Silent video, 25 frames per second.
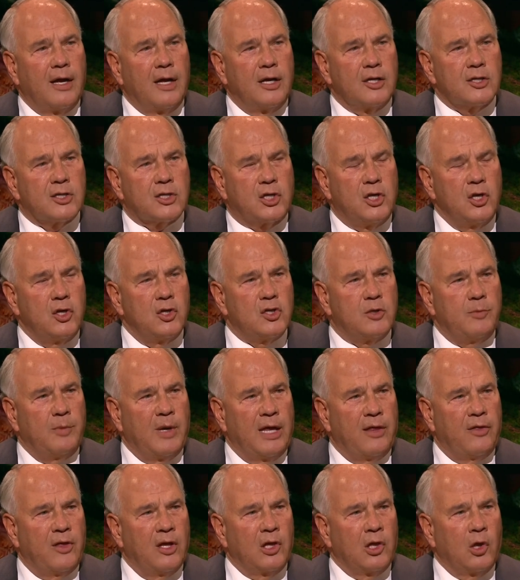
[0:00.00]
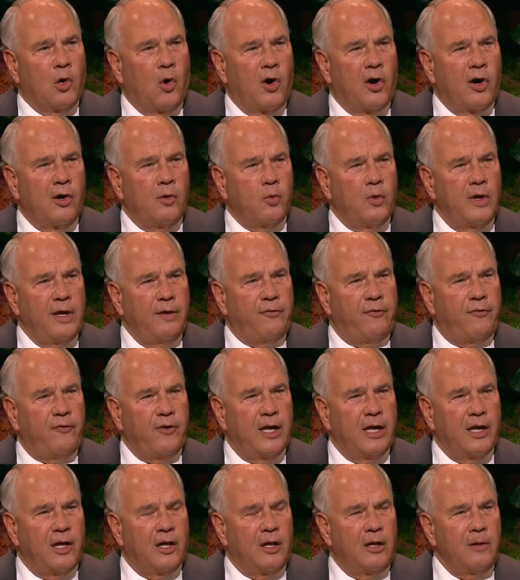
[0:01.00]
we
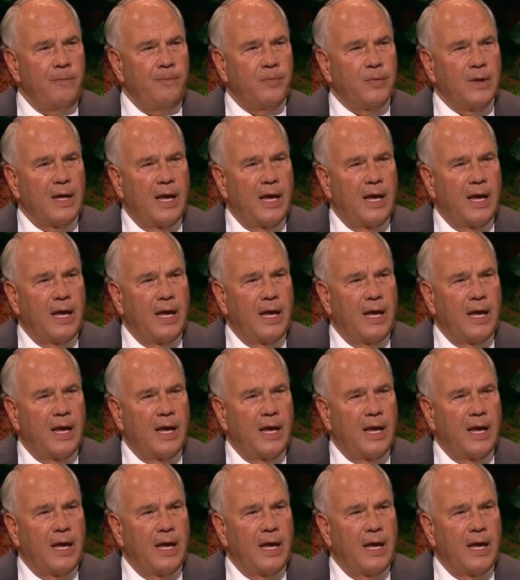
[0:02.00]
feel